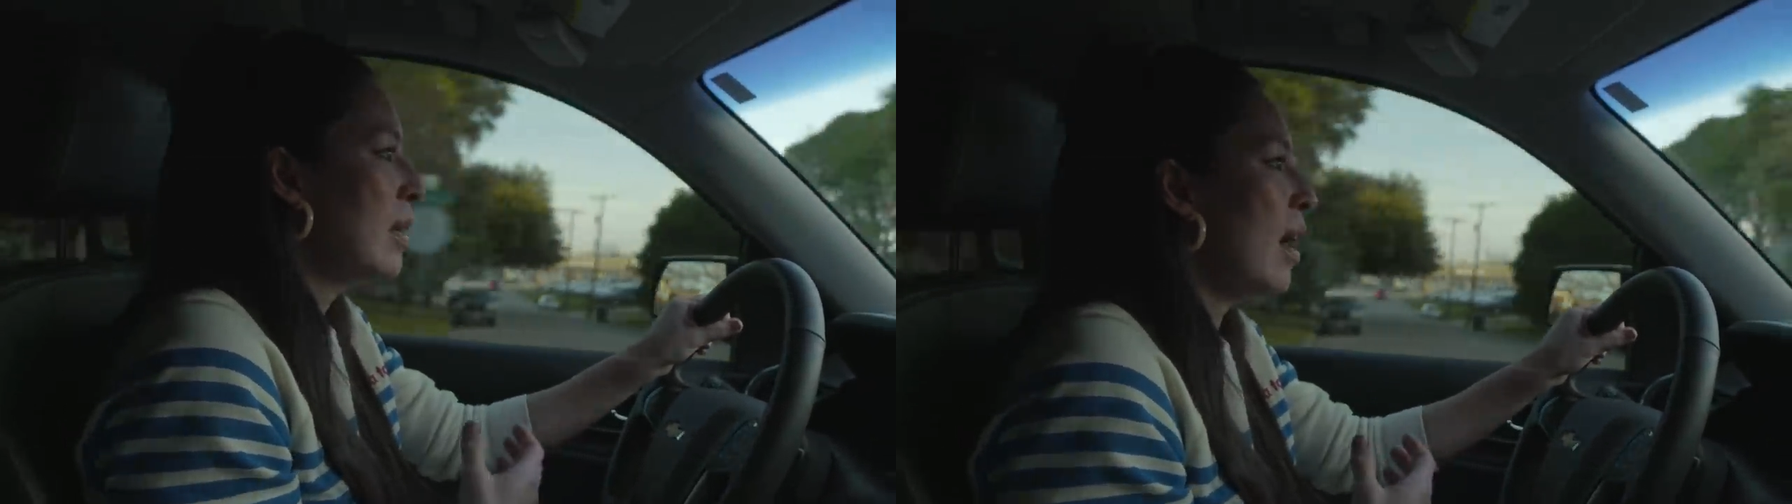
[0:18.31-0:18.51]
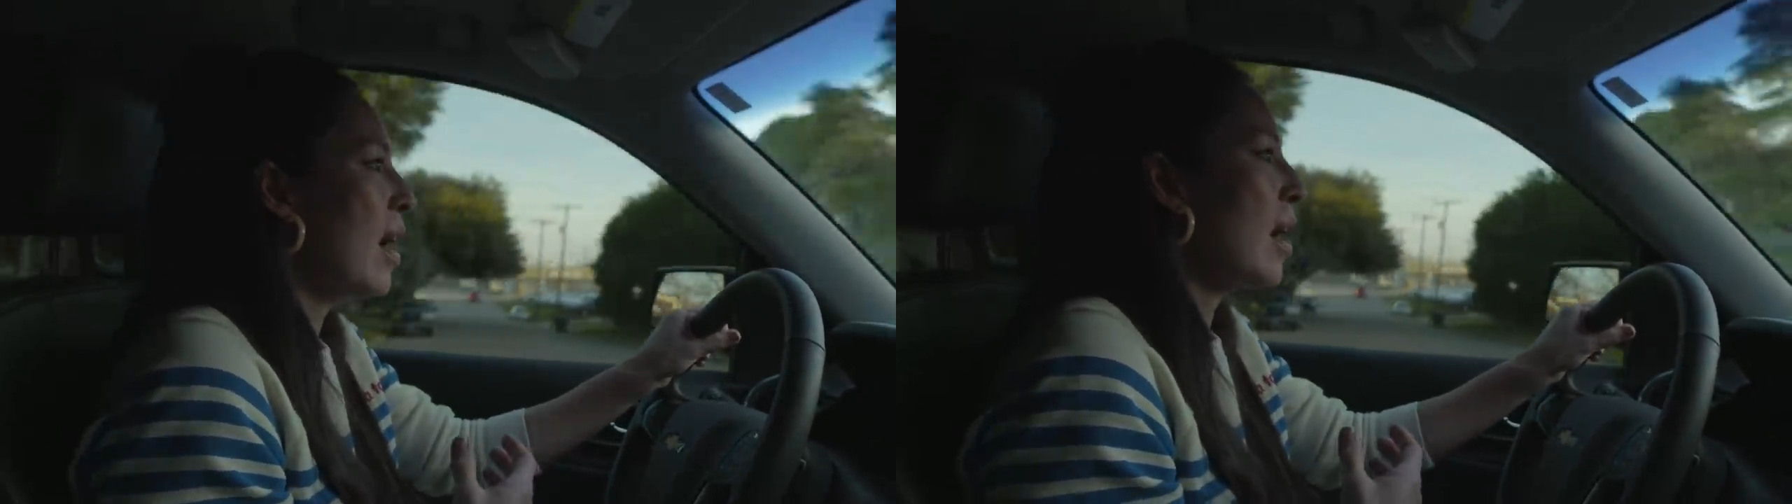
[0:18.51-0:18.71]

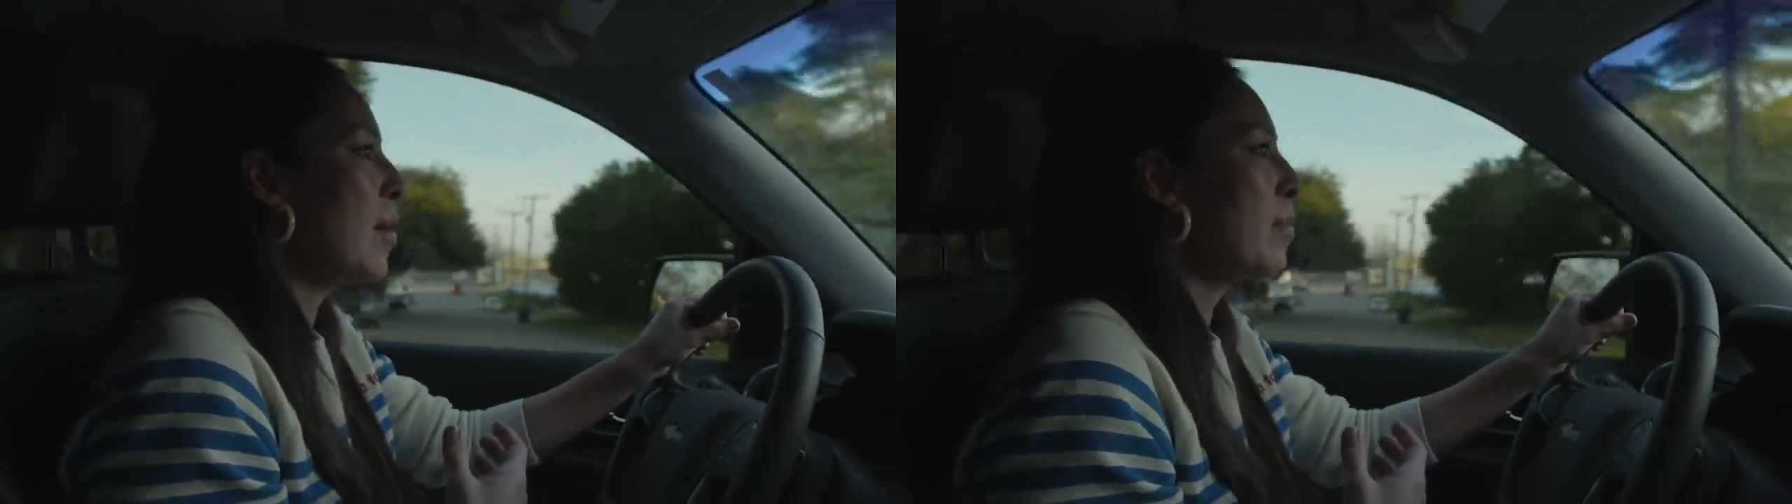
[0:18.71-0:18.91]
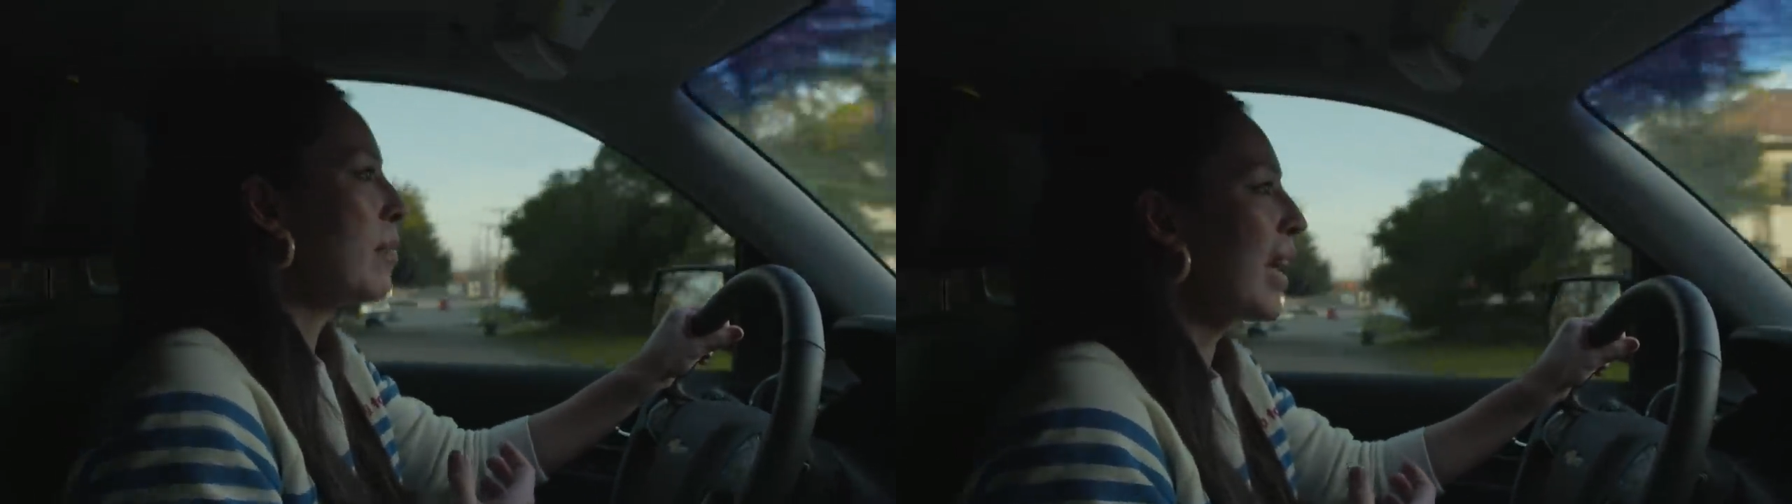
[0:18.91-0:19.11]

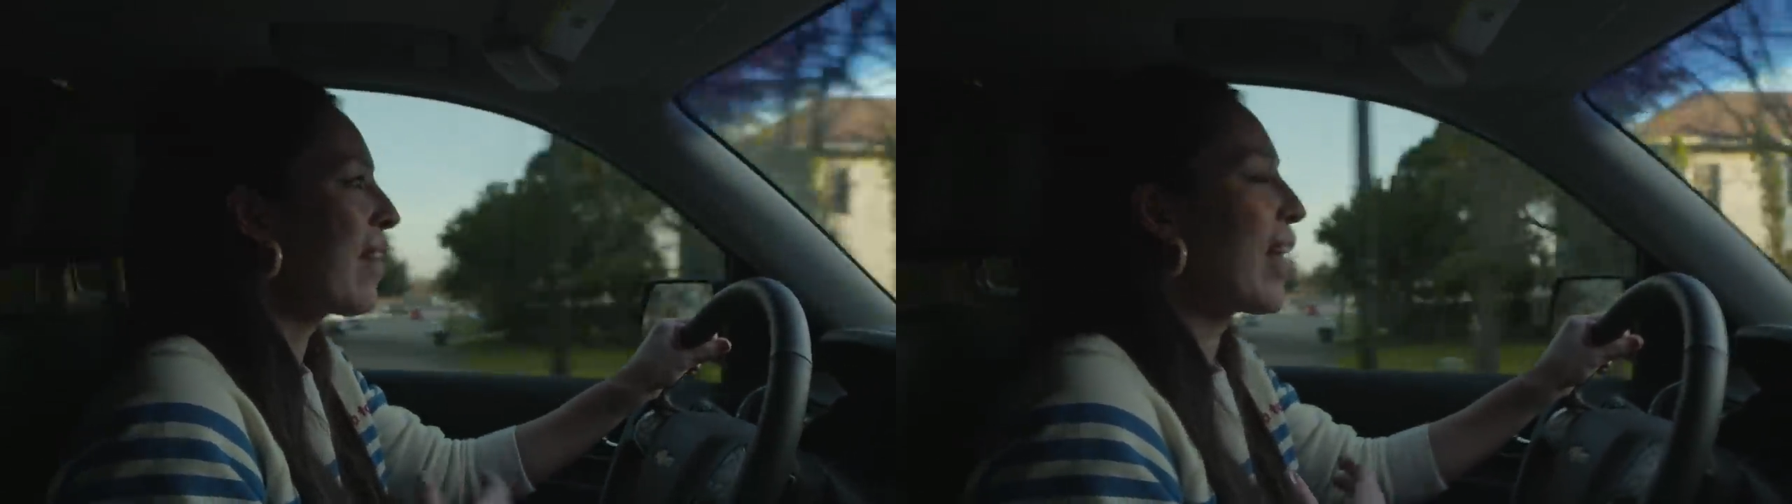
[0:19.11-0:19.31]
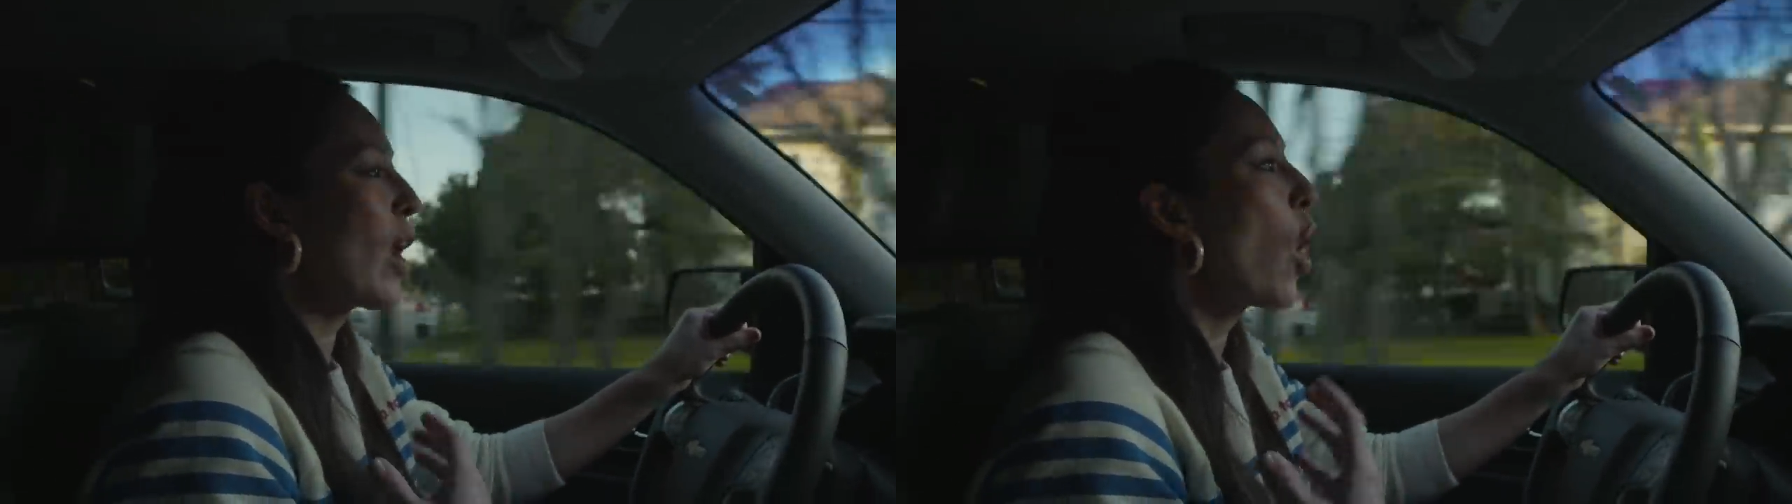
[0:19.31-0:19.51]
um, kind of that